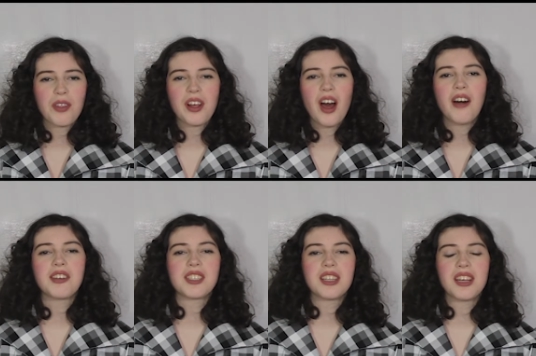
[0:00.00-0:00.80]
the
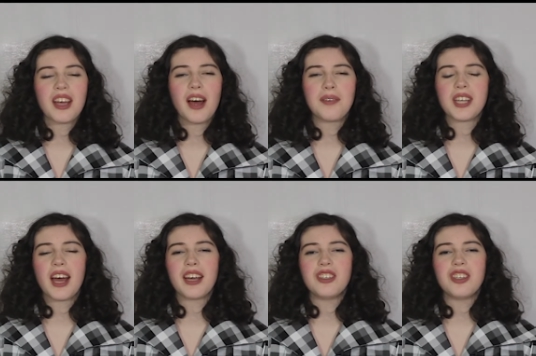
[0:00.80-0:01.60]
collars and the cuffs,
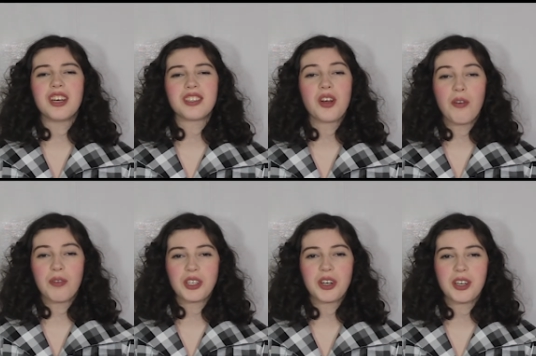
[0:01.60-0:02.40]
I just
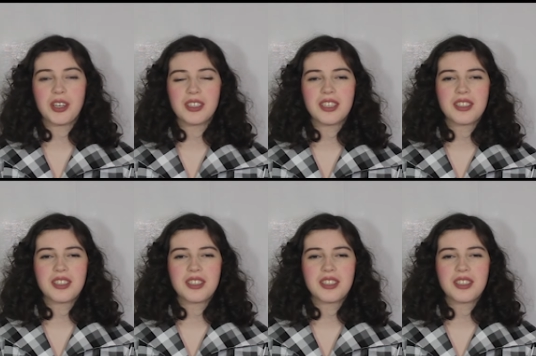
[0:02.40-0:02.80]
overturned the